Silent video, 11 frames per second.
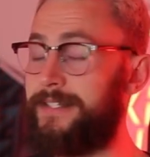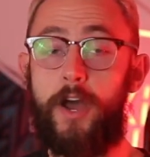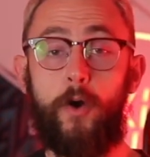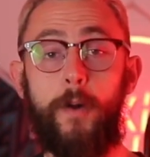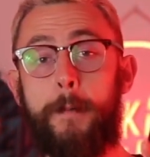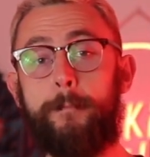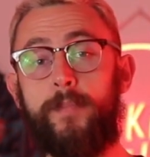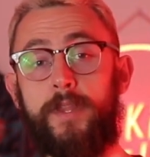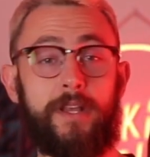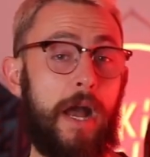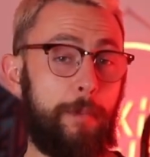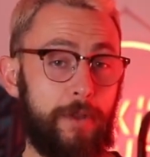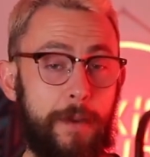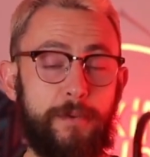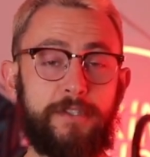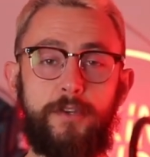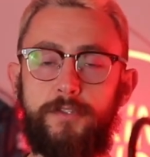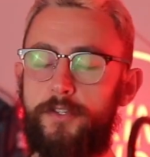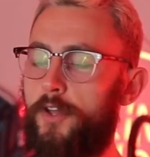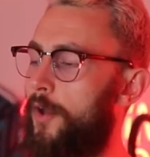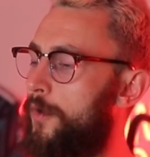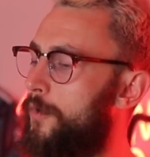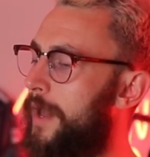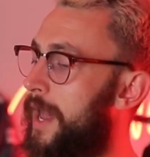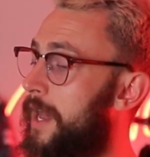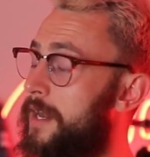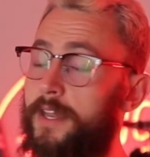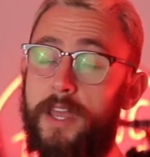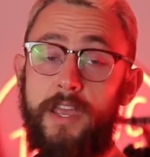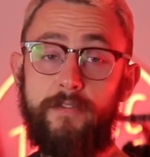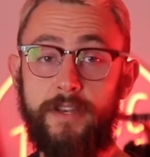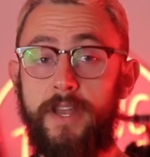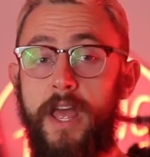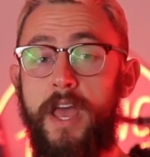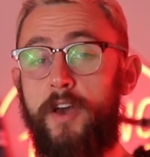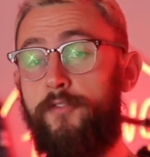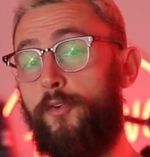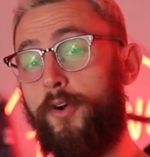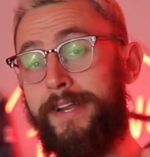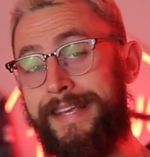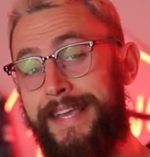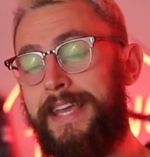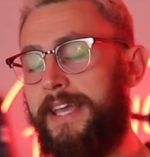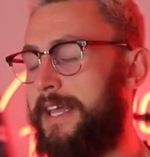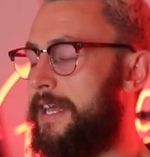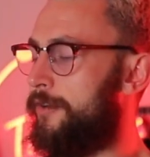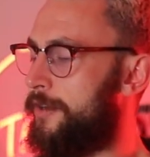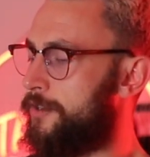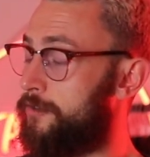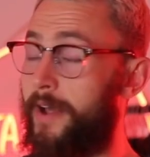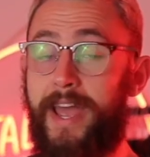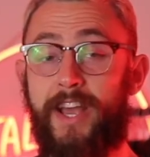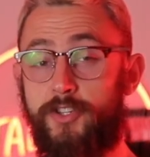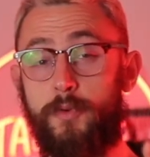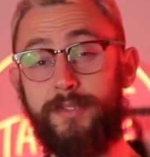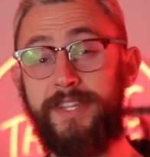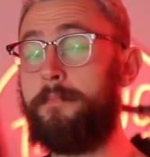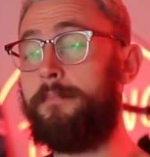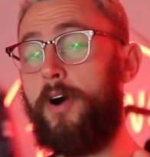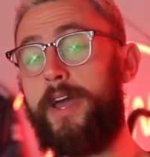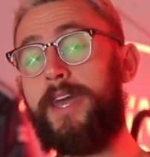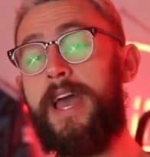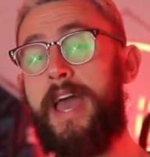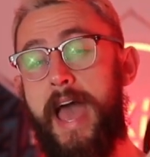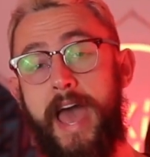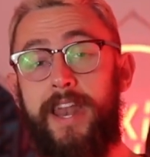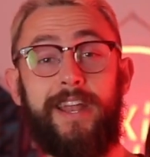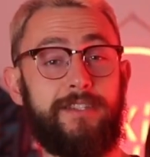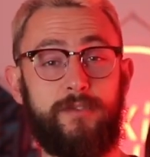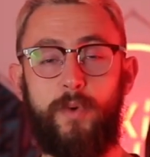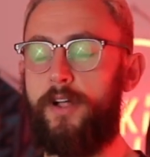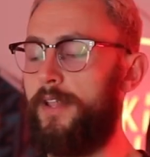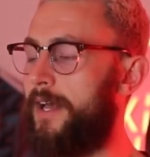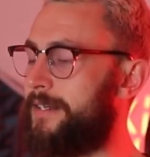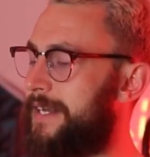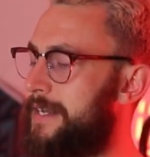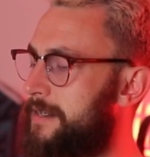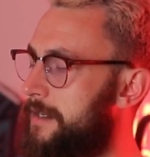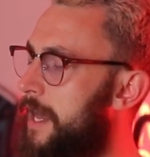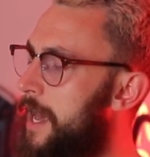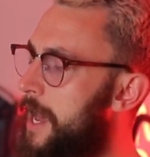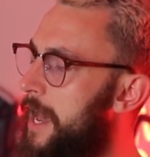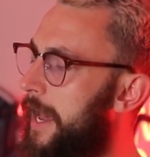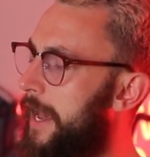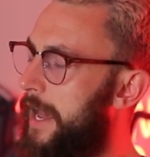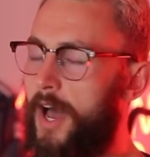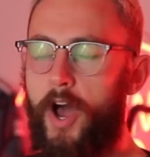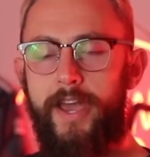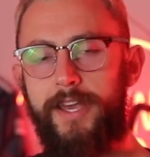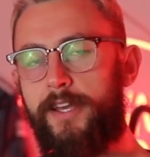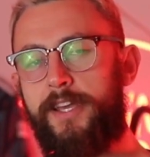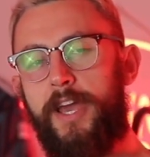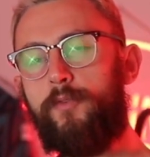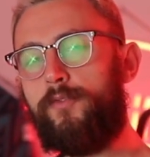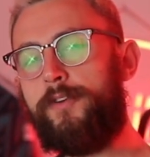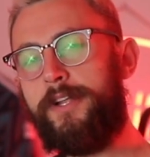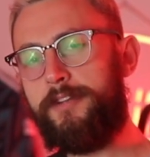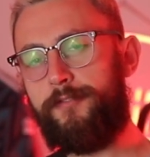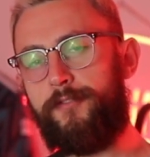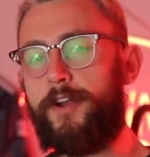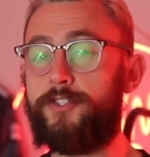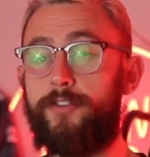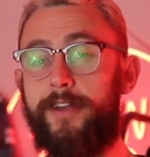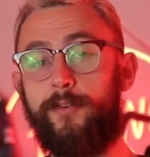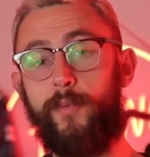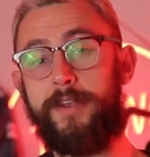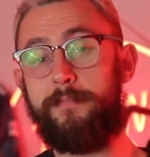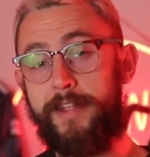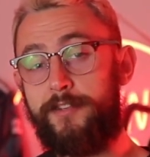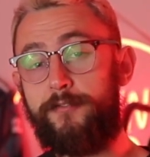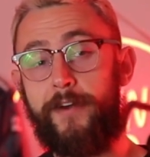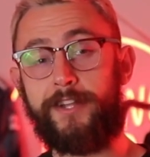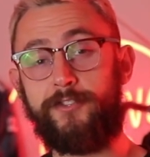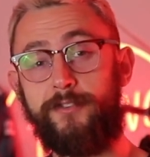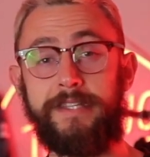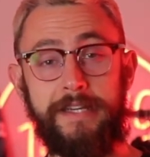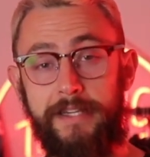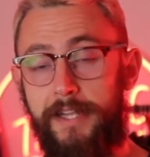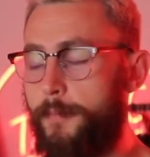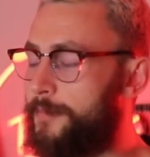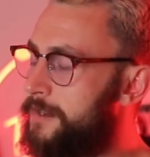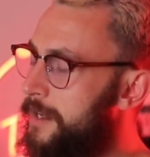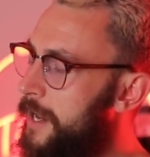Now, a couple of episodes ago, and even for a kit here in Australia, actually it was done by Adidas as well last season, I get really frustrated when manufacturers and clubs